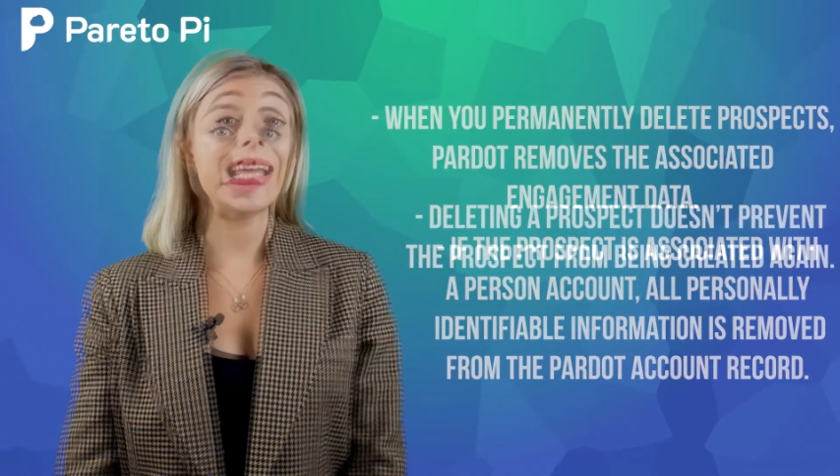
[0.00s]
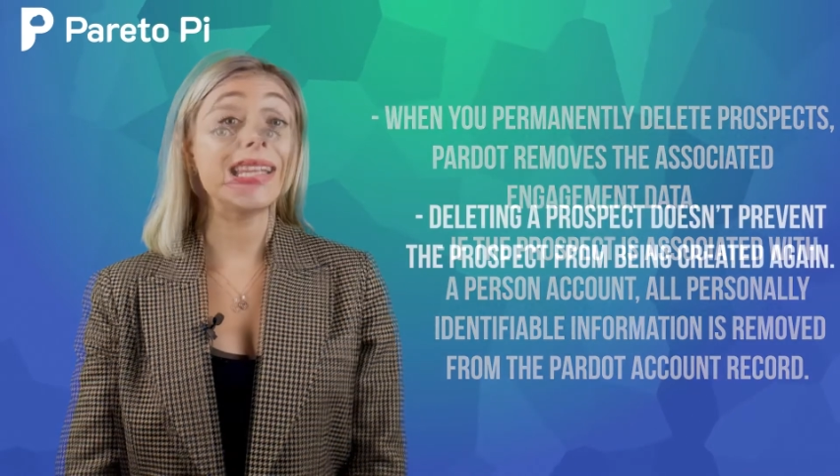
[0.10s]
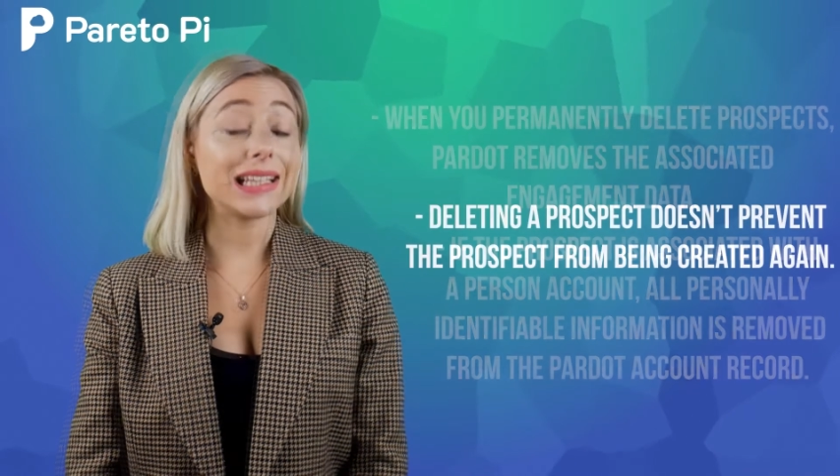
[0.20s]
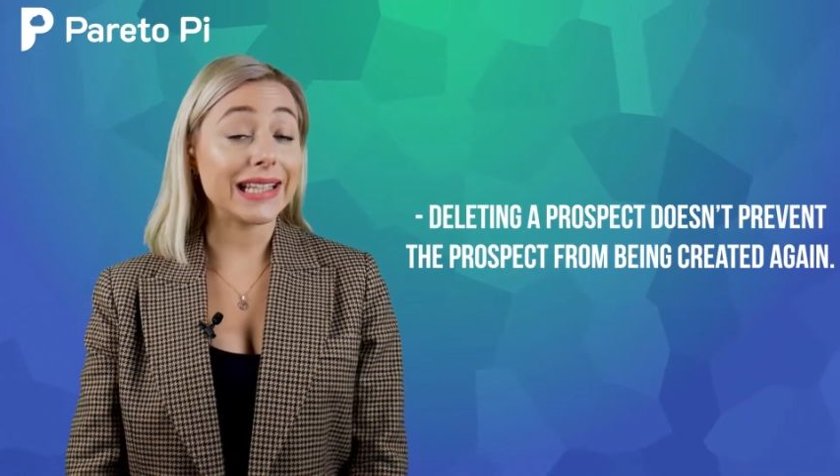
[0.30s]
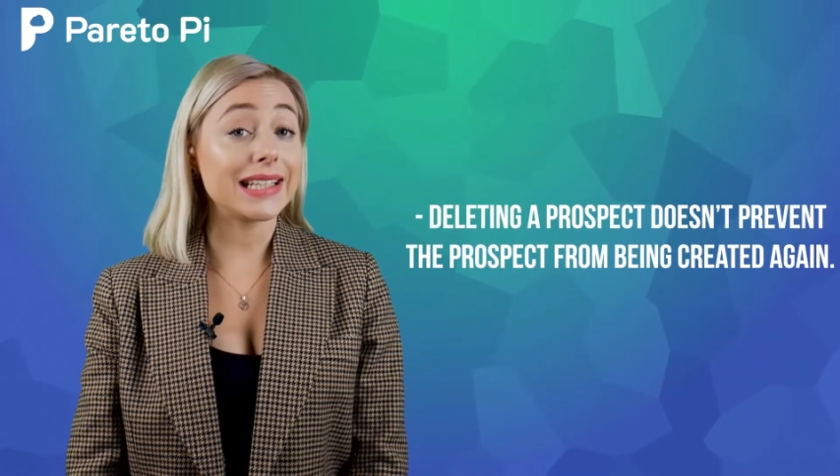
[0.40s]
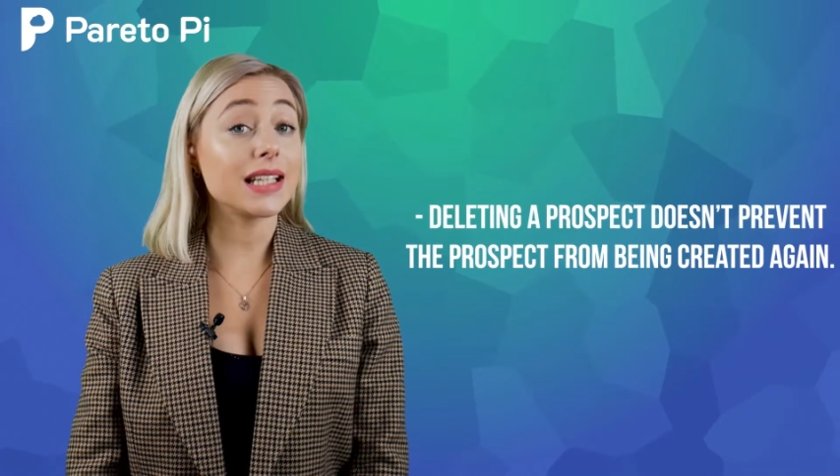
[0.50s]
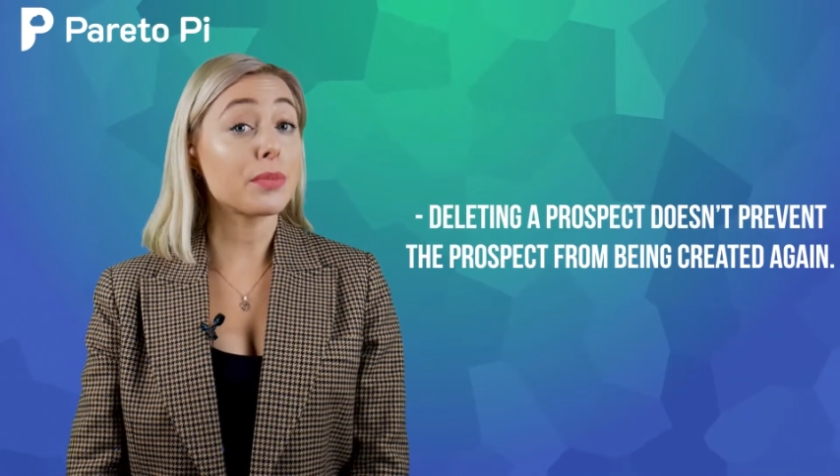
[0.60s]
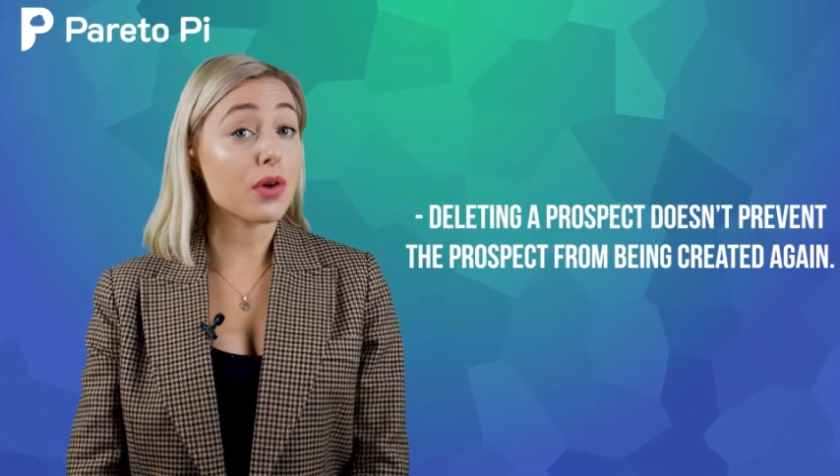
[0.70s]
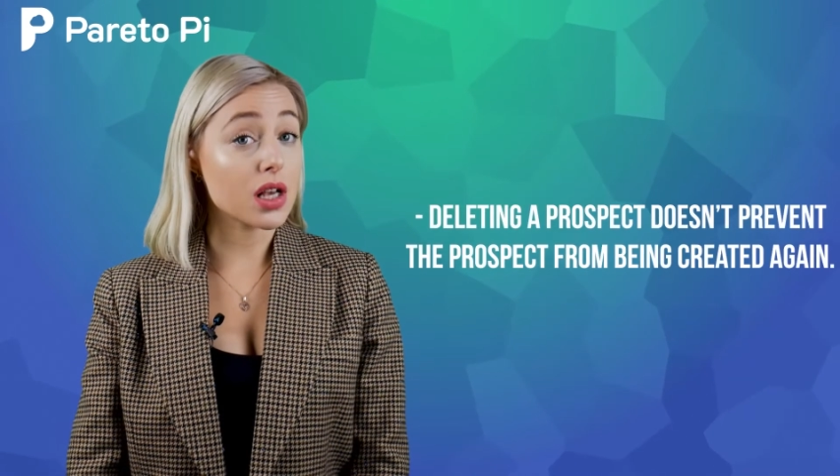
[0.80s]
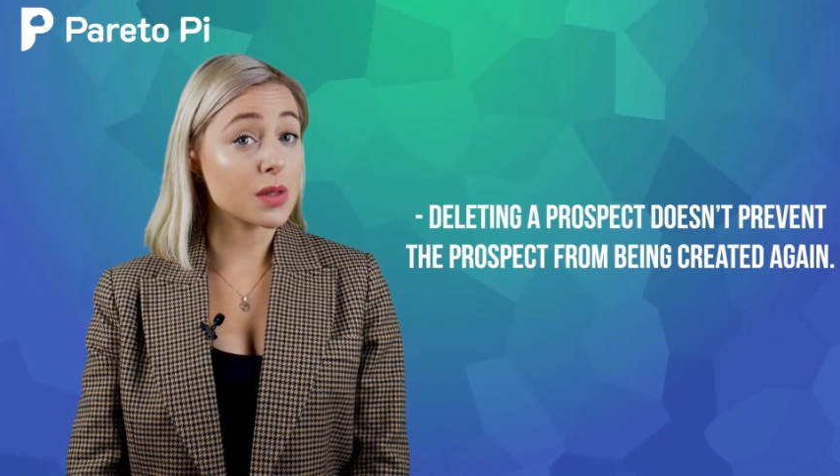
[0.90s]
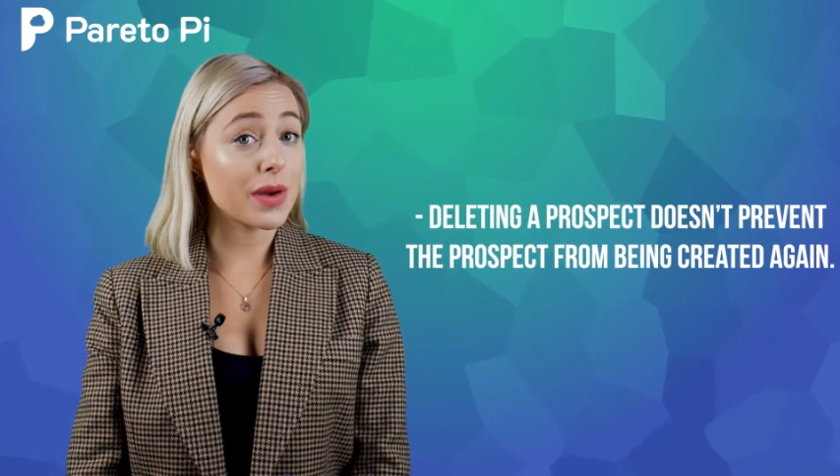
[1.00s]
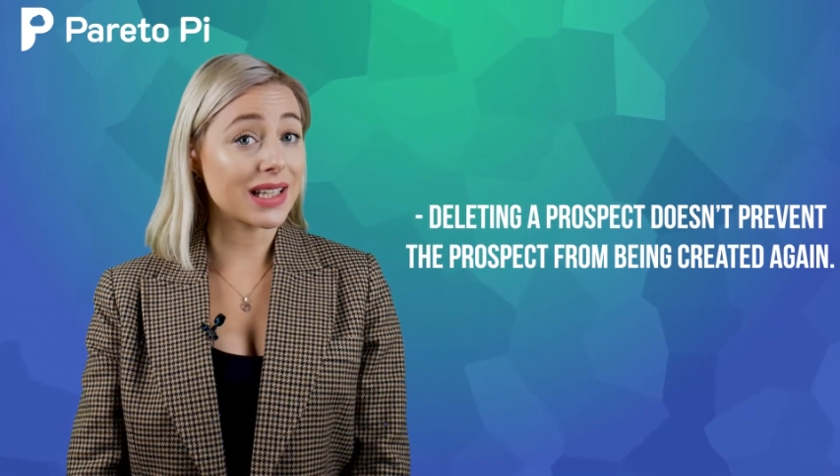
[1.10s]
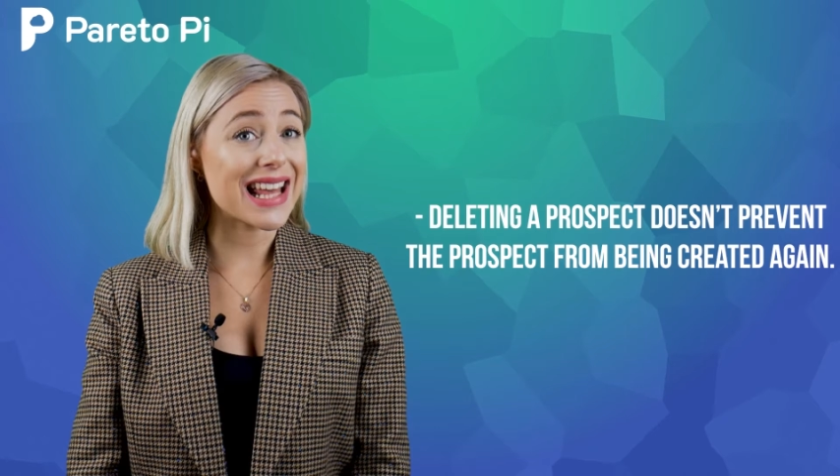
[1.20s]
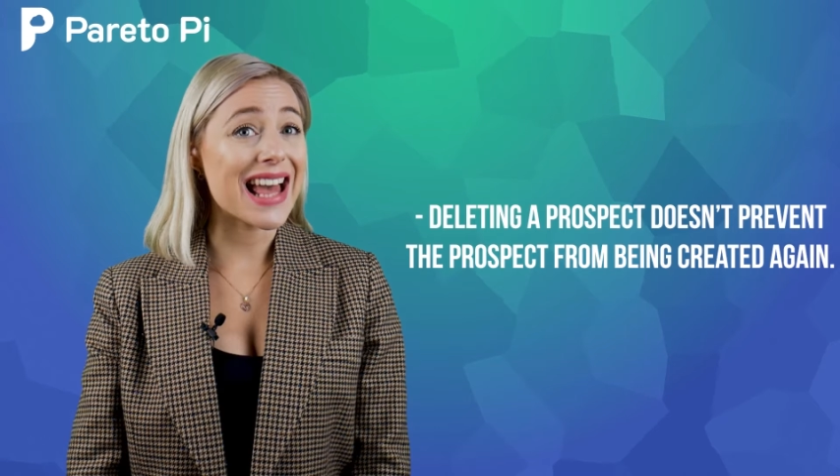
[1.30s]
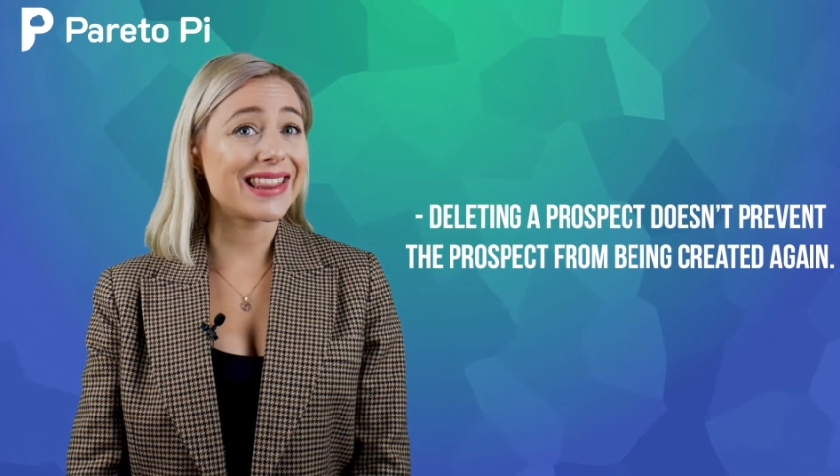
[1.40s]
Deleting a
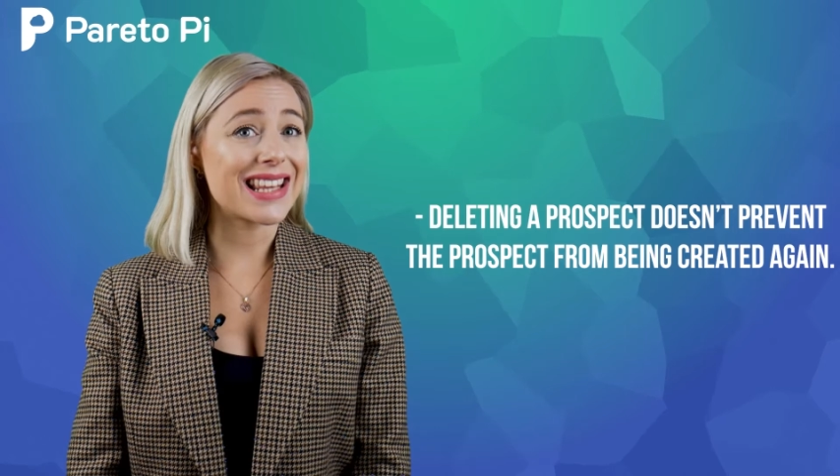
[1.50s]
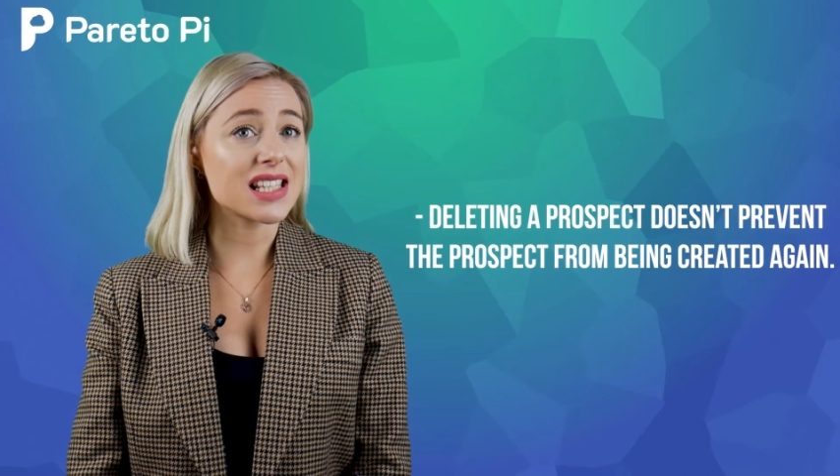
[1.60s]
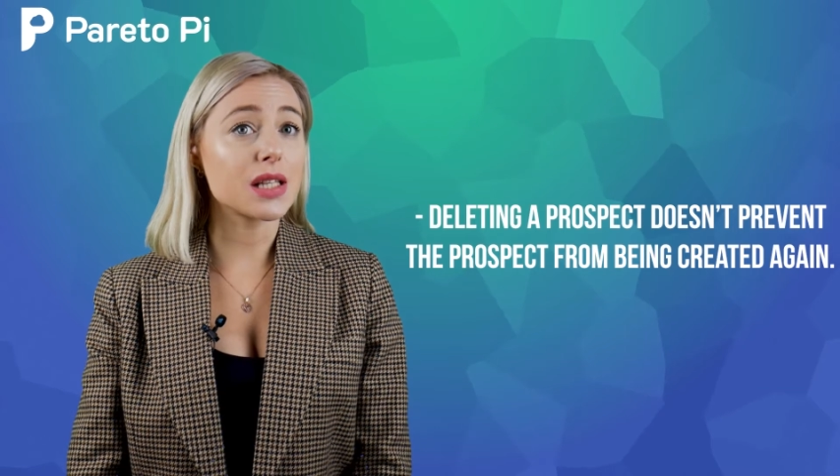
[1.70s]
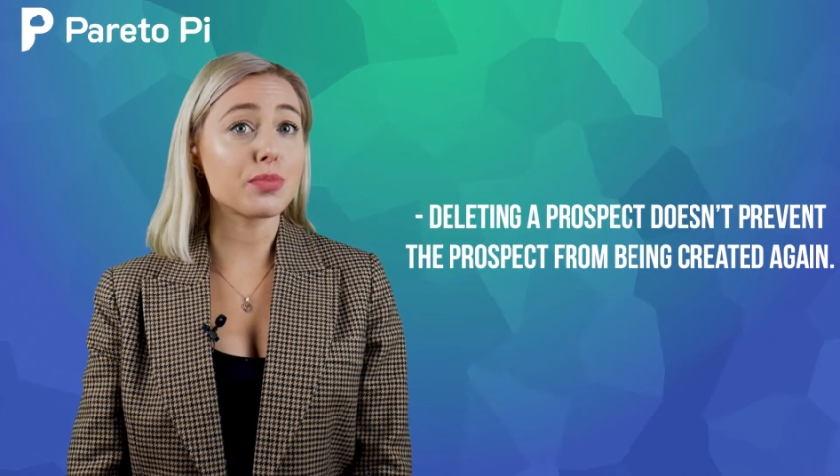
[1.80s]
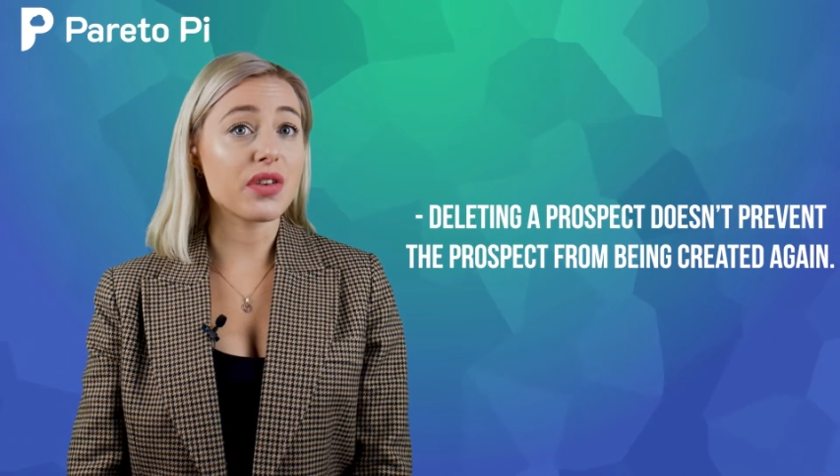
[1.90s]
prospect doesn't